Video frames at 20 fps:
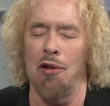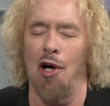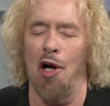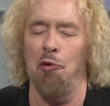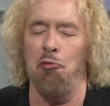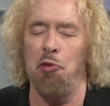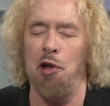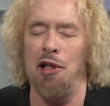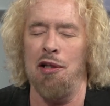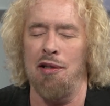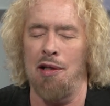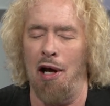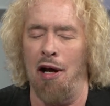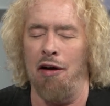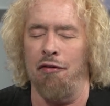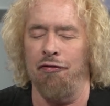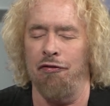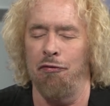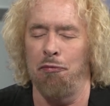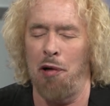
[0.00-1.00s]
not be
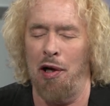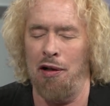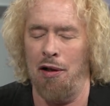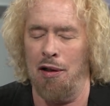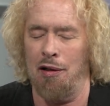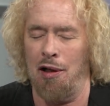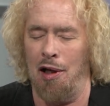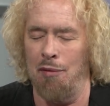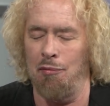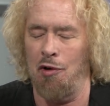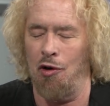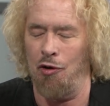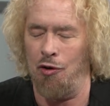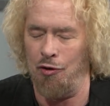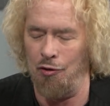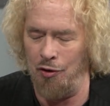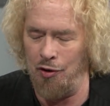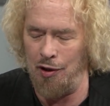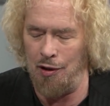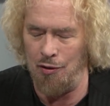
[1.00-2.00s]
deaf by the time they're
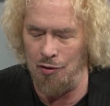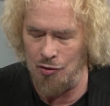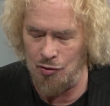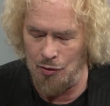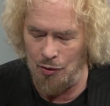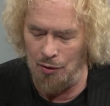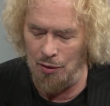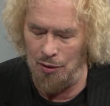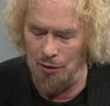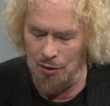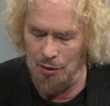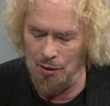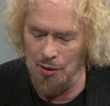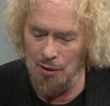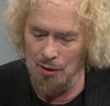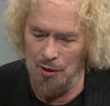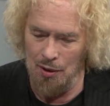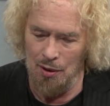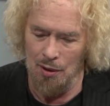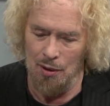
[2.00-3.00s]
30 years old,
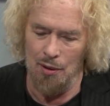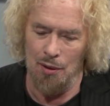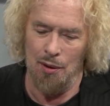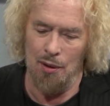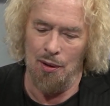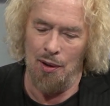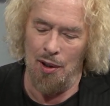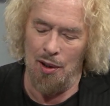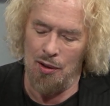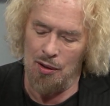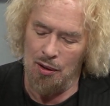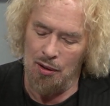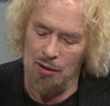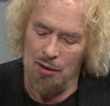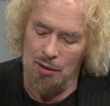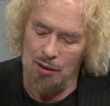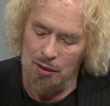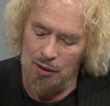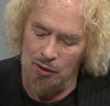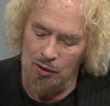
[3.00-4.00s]
right? It
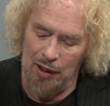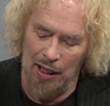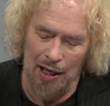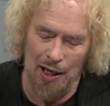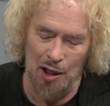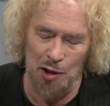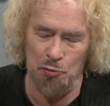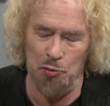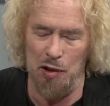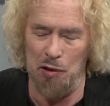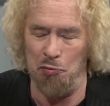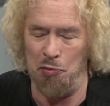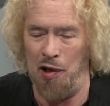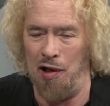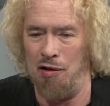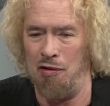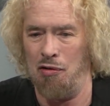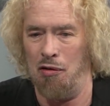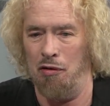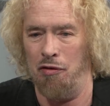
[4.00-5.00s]
can't be
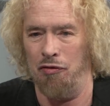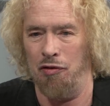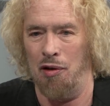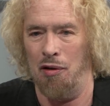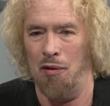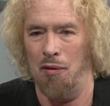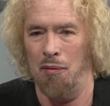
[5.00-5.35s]
Beethoven.